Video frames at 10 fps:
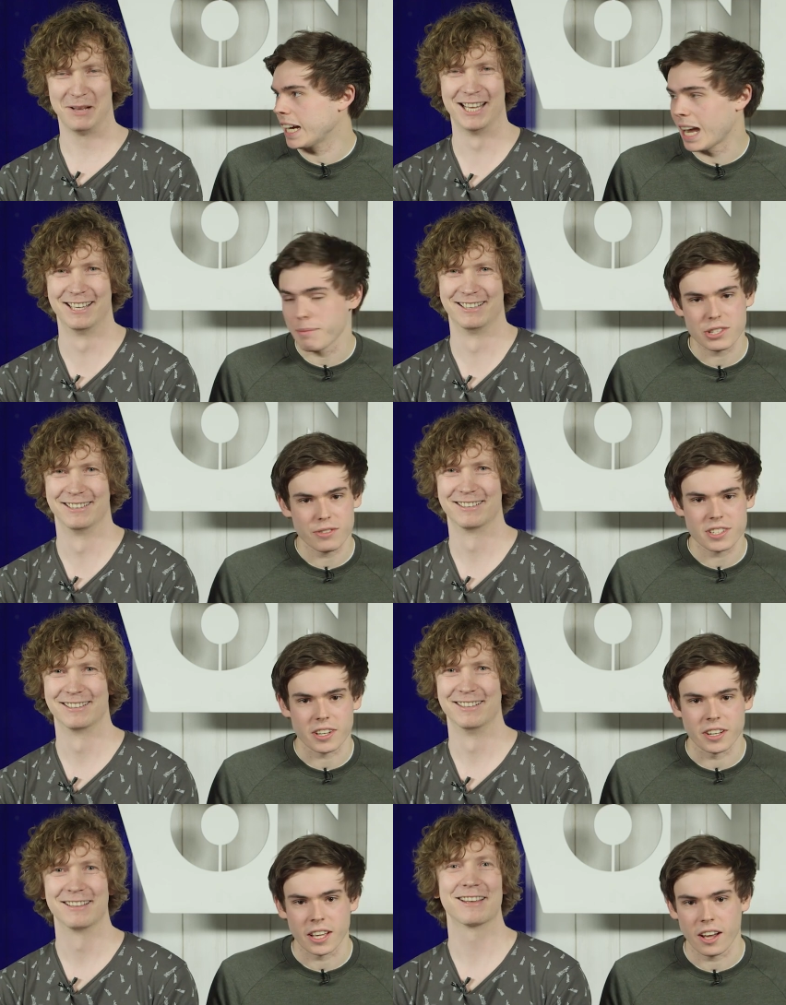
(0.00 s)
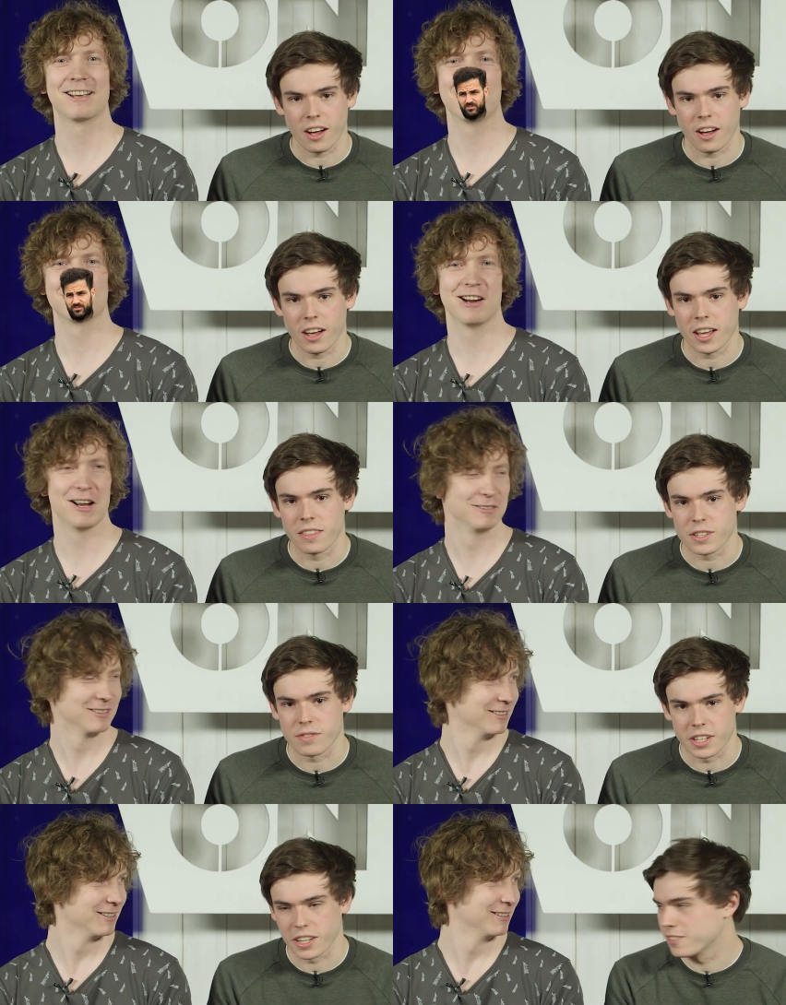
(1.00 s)
Speaker 1: And happy to return it. The crown. In this
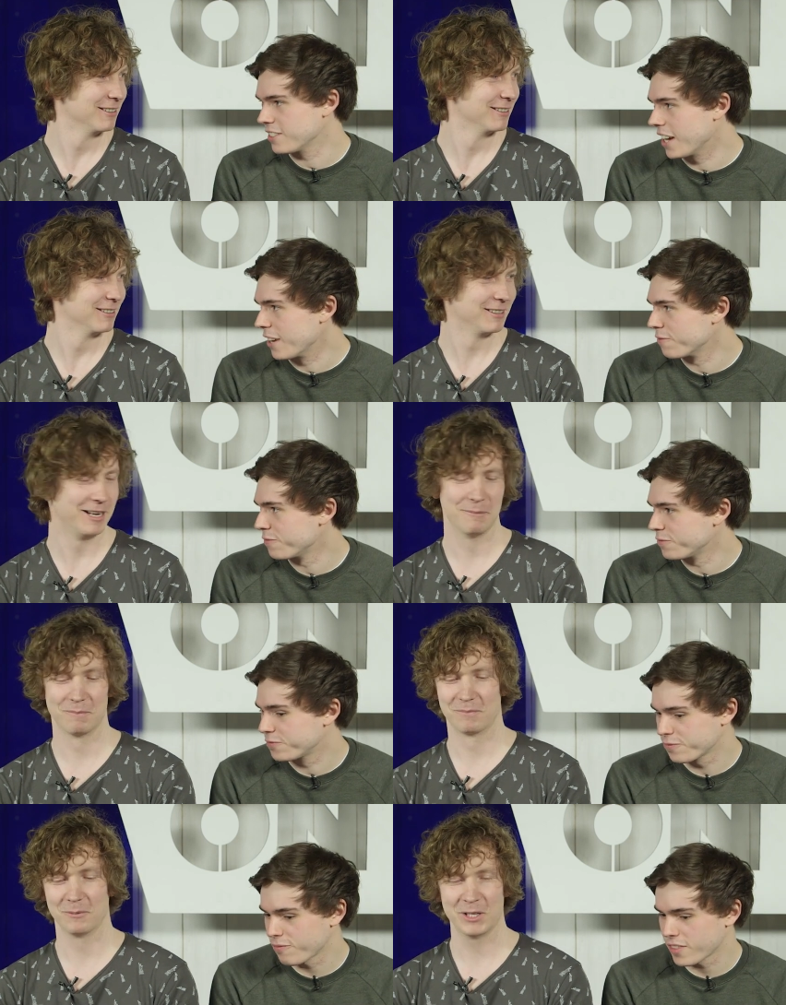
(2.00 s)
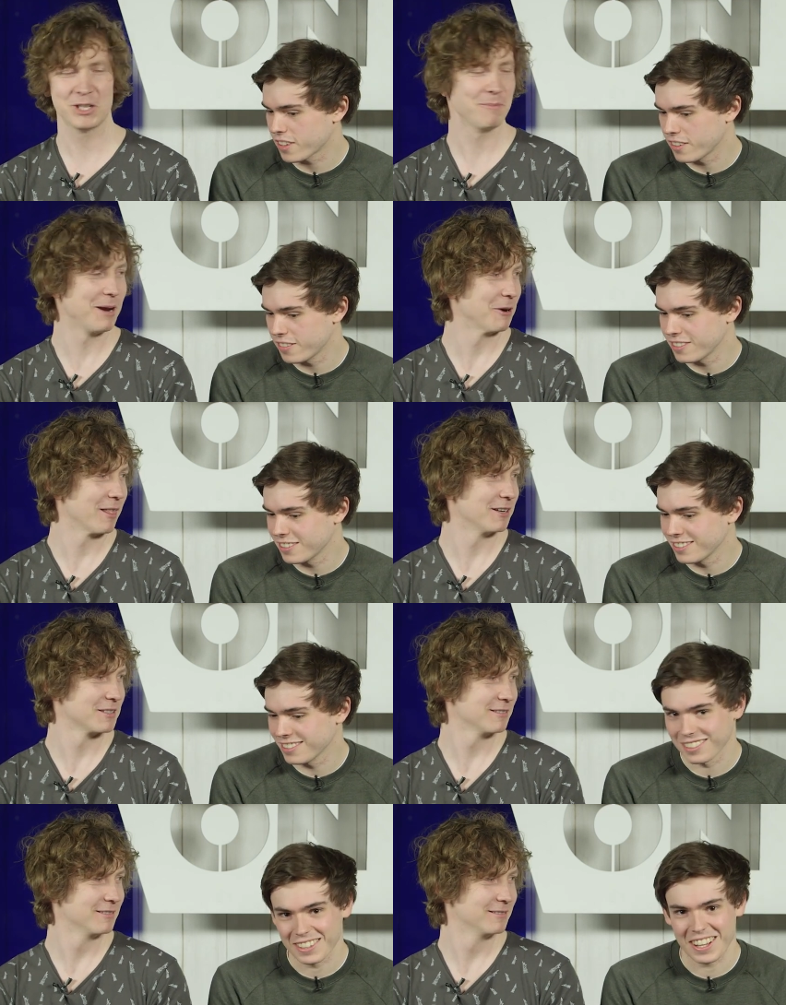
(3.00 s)
video. Yeah. Yeah. We should make one of
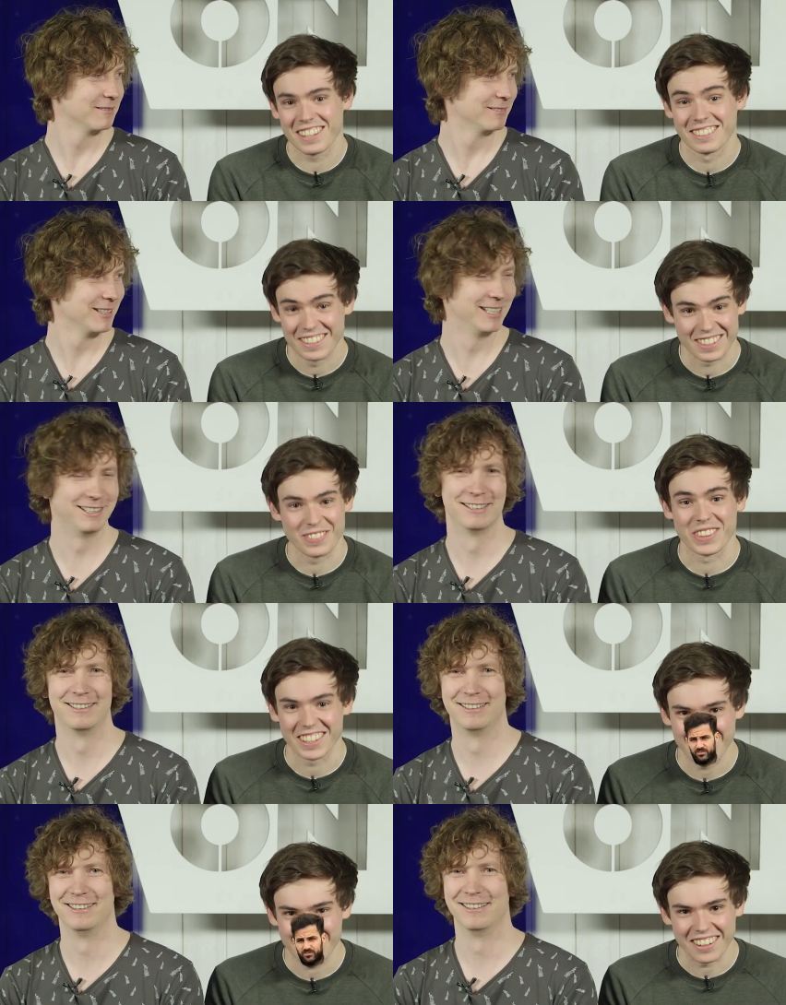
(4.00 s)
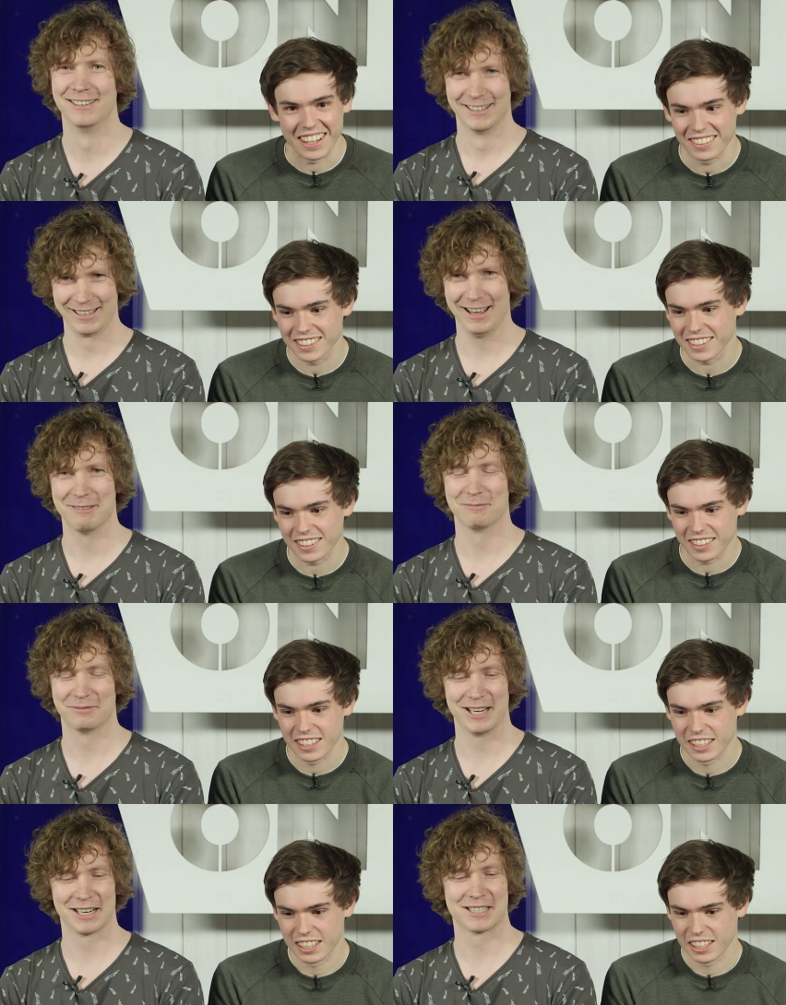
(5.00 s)
those.
Speaker 2: With the
Speaker 1: crown.
Speaker 2: Yeah. God.
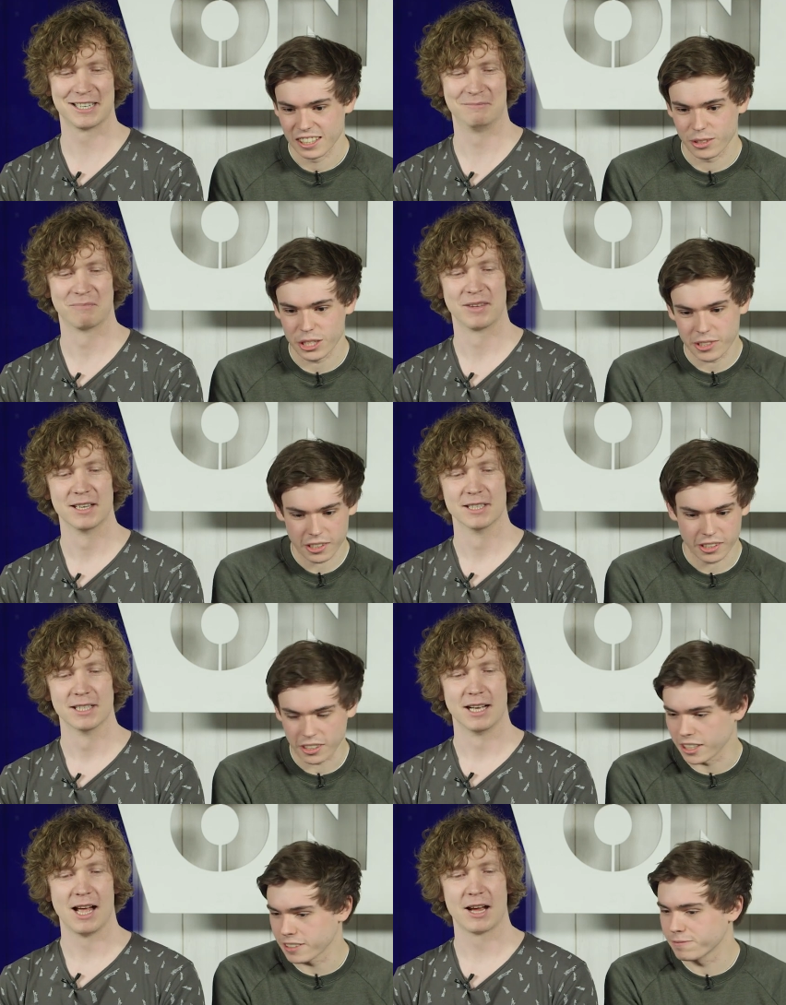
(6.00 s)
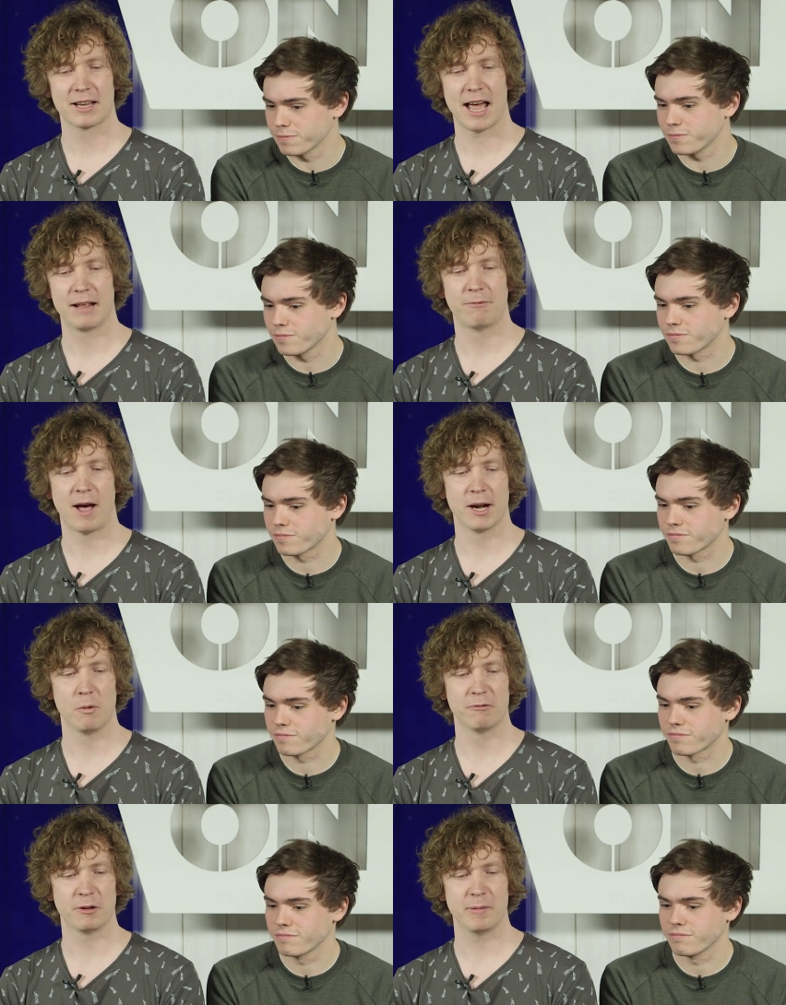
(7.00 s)
For next time. Wonder what it'll look like. Okay.
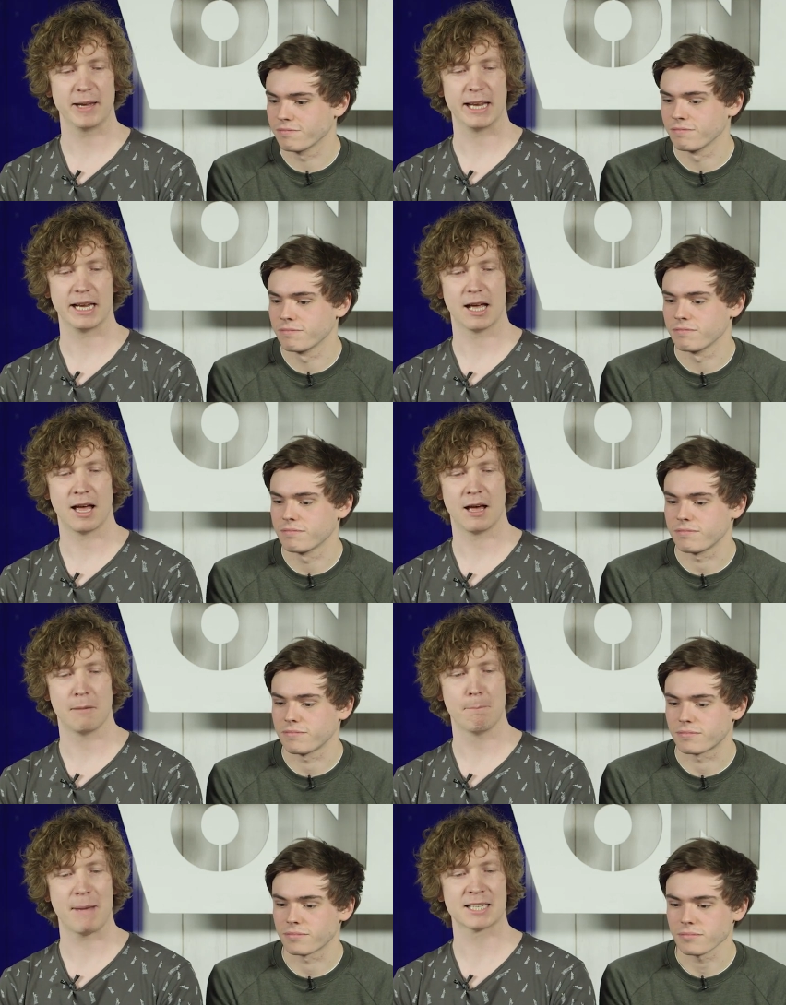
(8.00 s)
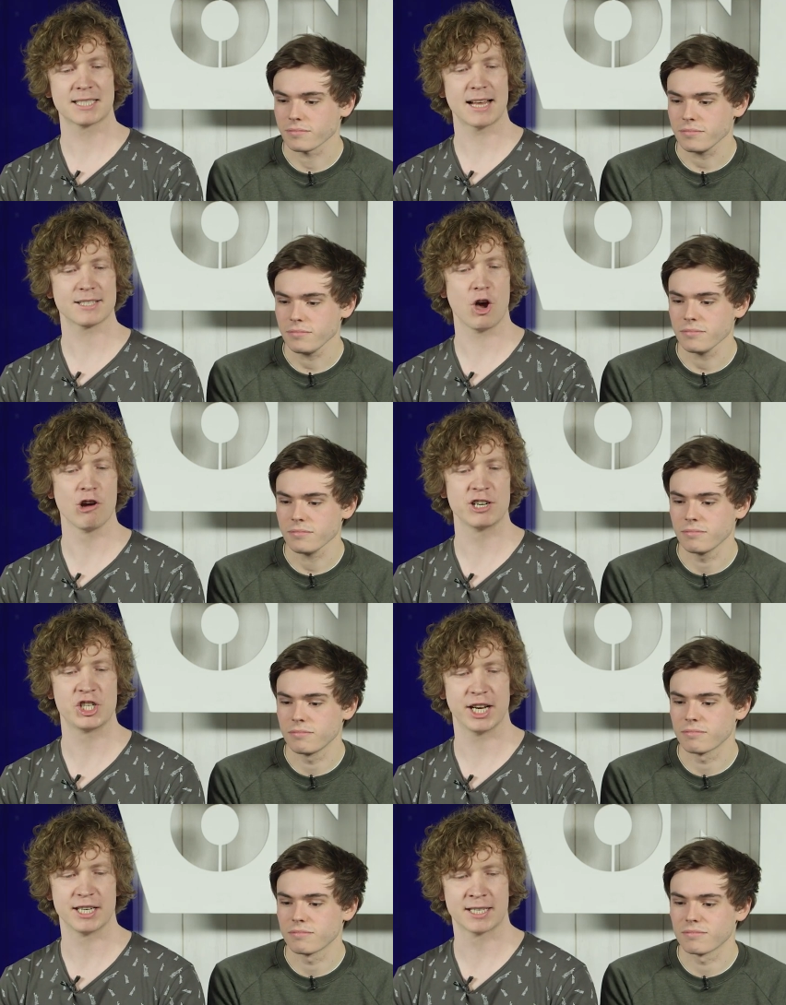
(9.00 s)
Final one for me. Uh, Massett
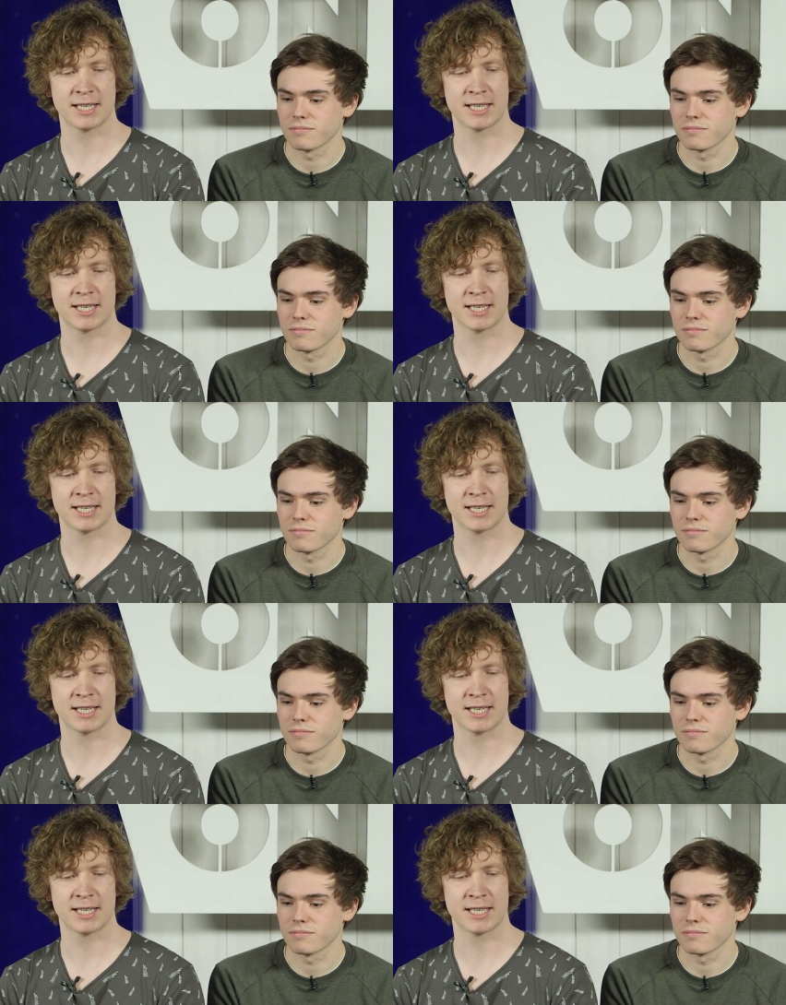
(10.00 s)
Origin